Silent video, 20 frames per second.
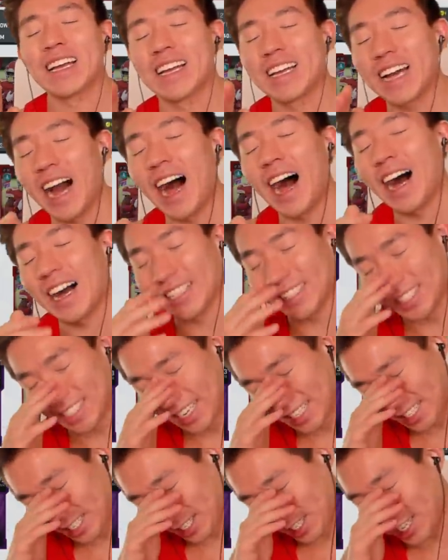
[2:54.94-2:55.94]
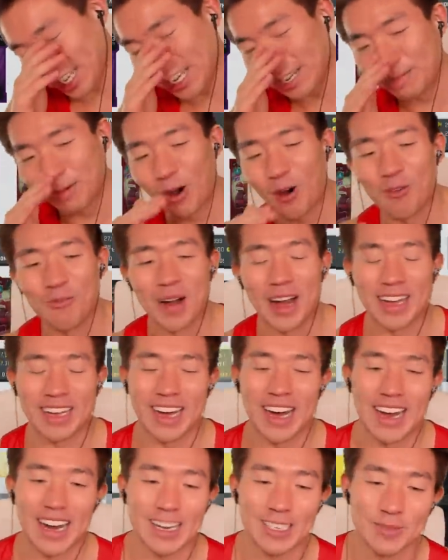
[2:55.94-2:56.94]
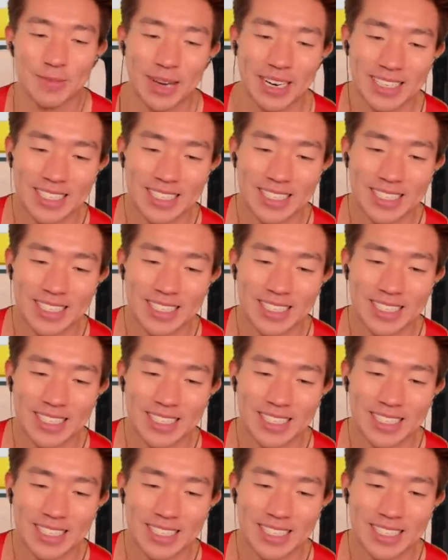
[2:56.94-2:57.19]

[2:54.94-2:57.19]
gosh it's cheap. Oh my God, I was about to